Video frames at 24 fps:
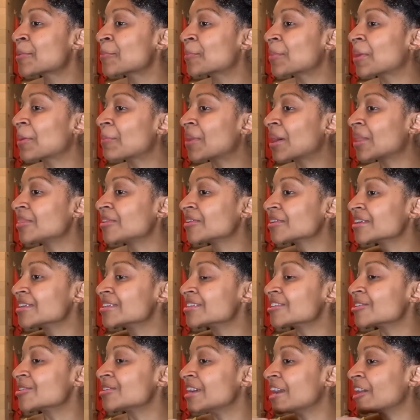I'm not looking
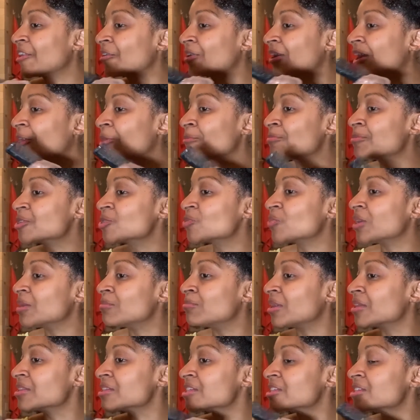to tear it out between
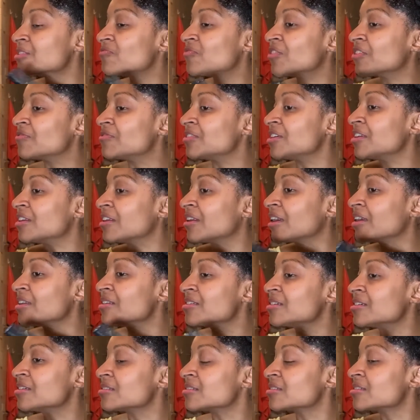months 15 and
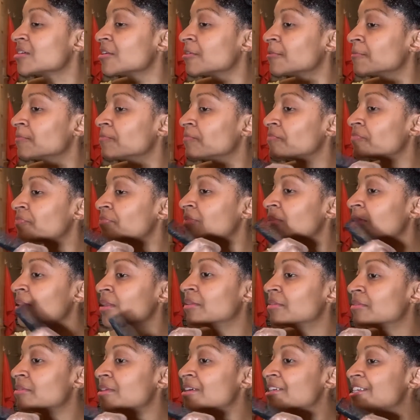18, so.
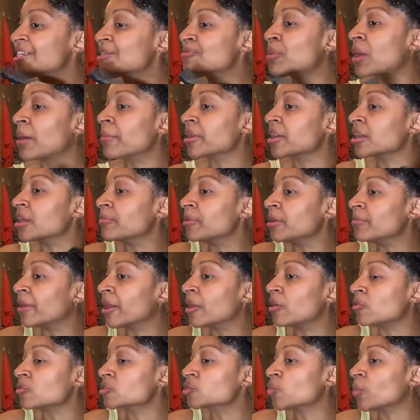This is probably gonna be my
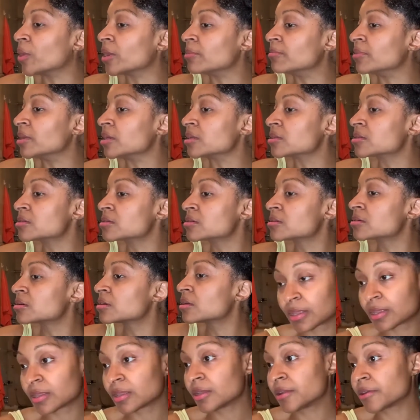whole 20 minutes.
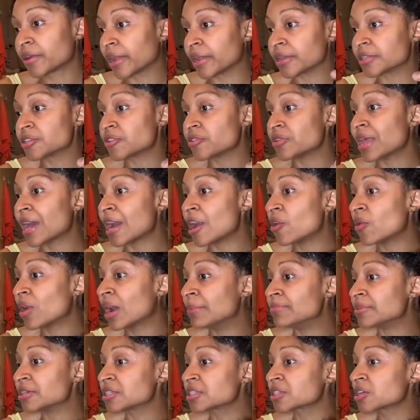Okay, so now
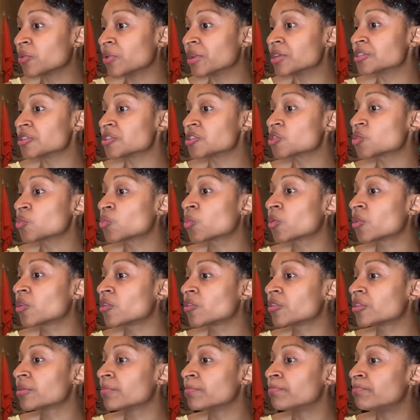I'm just going to twirl
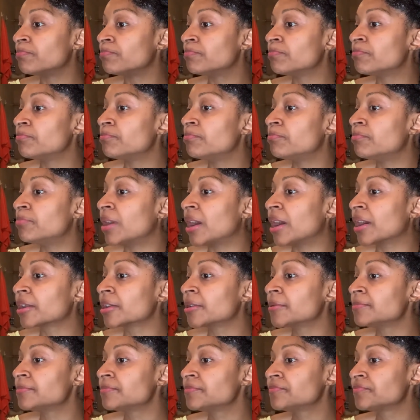the
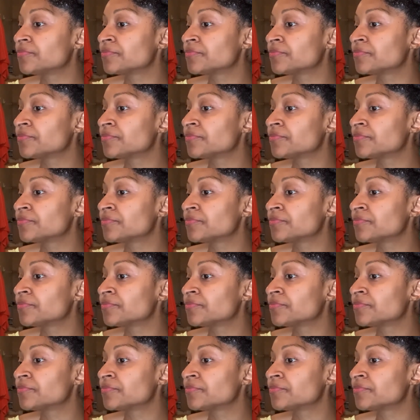bottom.